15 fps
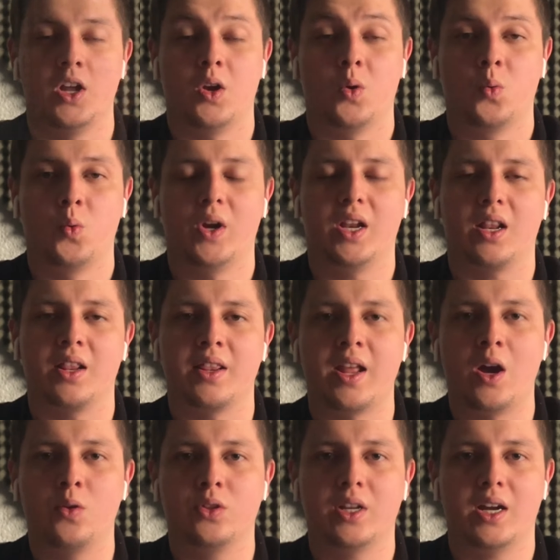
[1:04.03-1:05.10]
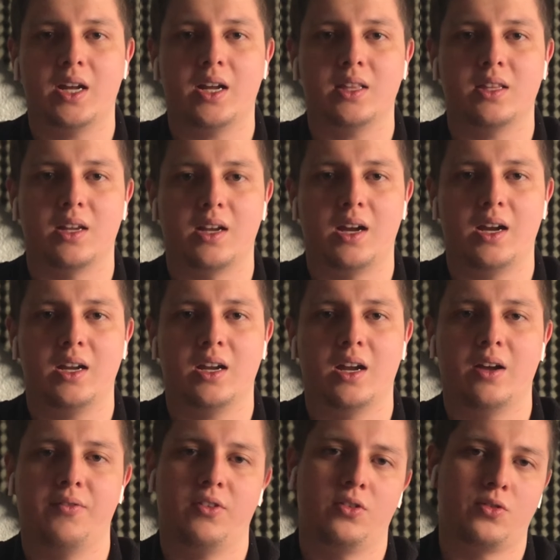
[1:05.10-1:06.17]
Well, now that I
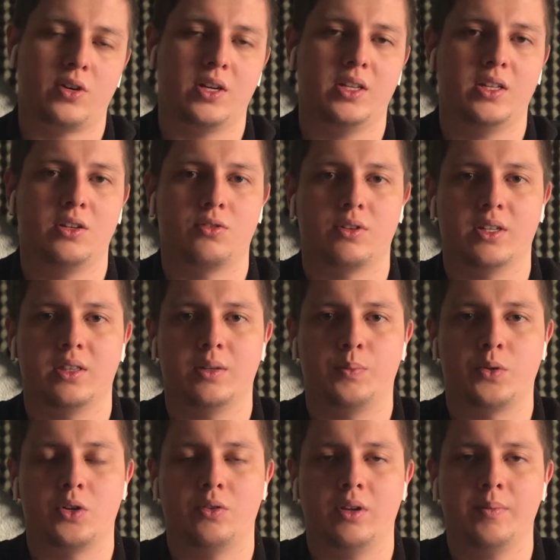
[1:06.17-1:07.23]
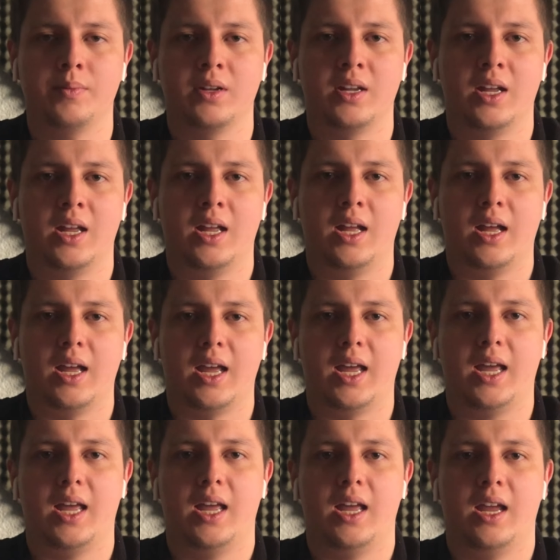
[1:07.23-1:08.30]
have already read the problem,
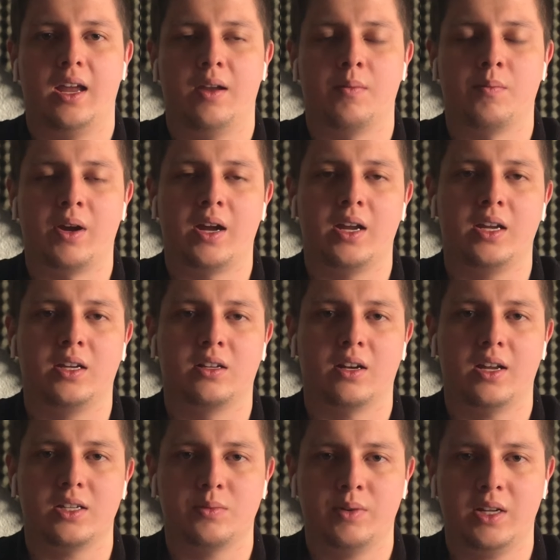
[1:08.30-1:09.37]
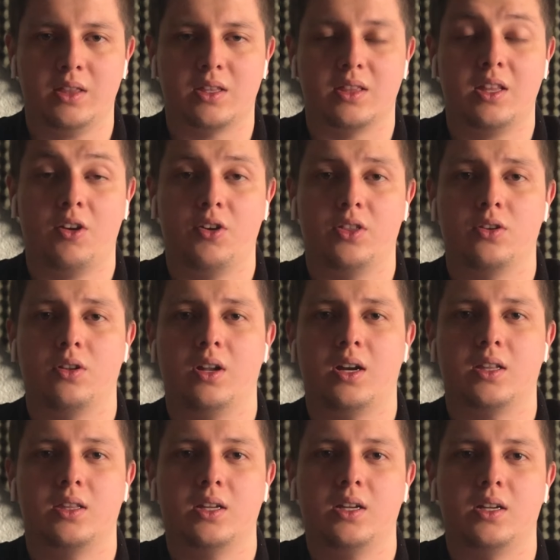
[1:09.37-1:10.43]
my classmate David
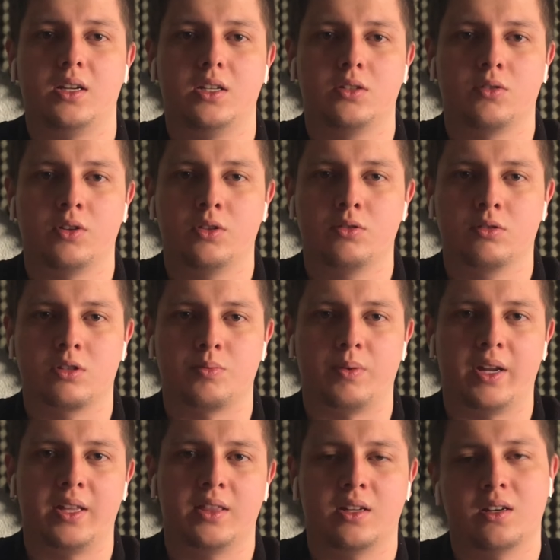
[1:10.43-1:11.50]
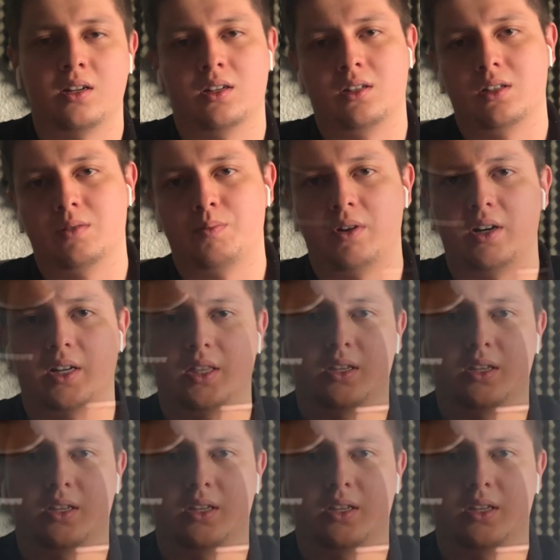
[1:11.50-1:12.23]
Olarte is going to explain the next part.